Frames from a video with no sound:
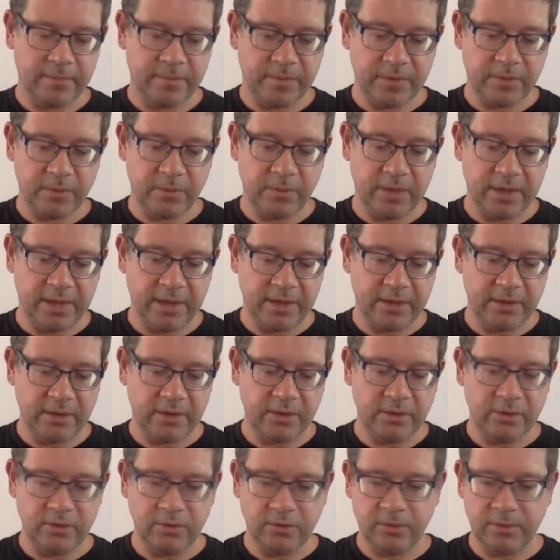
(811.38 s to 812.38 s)
the way
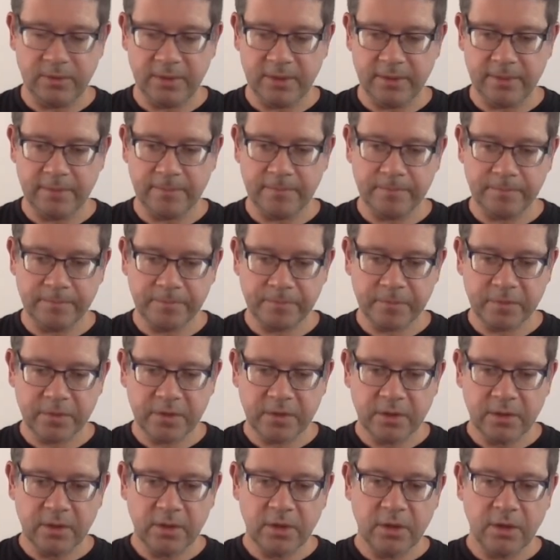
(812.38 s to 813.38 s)

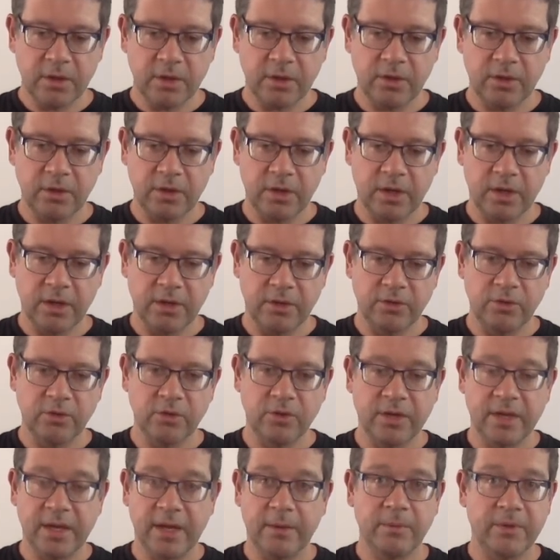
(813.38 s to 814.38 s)
that you
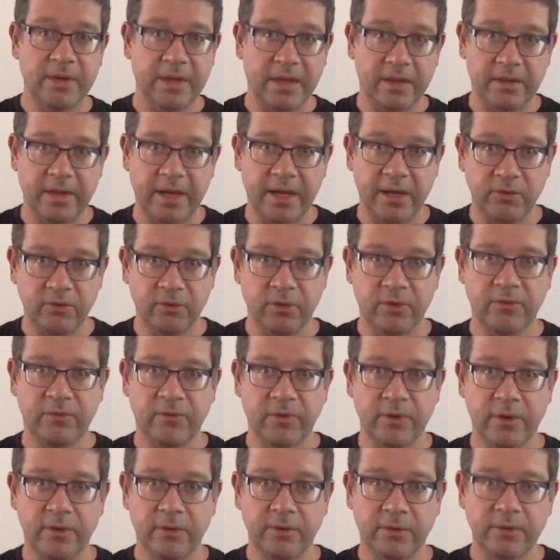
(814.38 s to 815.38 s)
can with other Android
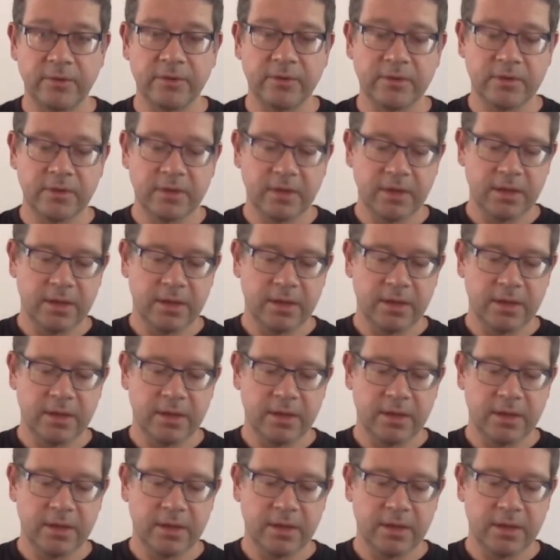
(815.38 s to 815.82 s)
phones.